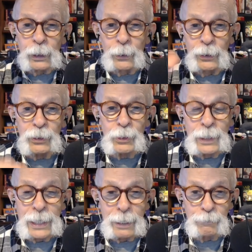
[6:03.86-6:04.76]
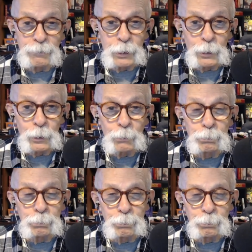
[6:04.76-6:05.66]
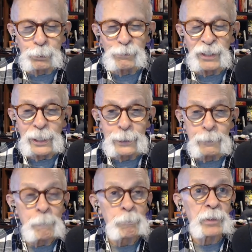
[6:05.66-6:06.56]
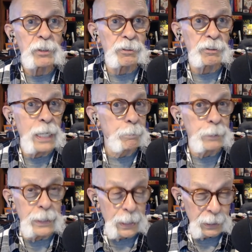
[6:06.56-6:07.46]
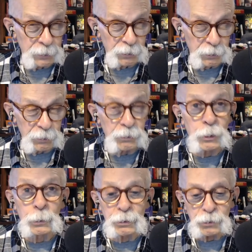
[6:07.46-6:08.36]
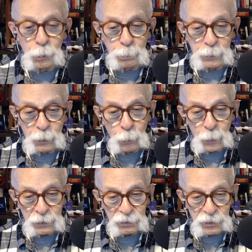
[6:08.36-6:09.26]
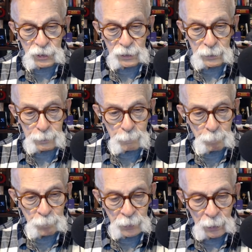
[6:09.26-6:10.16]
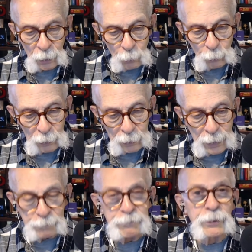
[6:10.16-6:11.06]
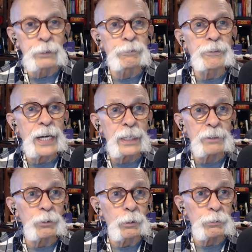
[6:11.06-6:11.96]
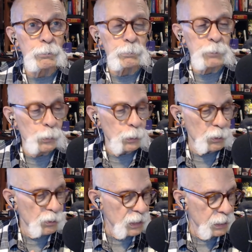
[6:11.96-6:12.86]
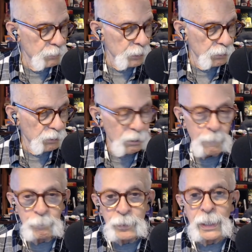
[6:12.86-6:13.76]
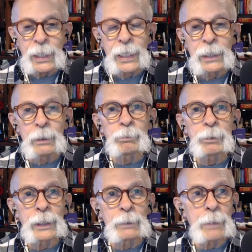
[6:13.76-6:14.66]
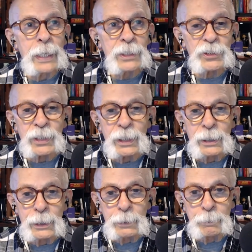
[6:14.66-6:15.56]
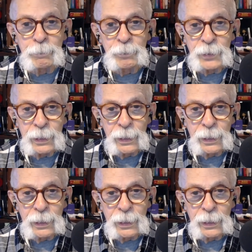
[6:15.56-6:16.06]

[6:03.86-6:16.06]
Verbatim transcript: going to have you provide snappy answers to a stupid question. We're going to have fun facts also from George Davis and play match game.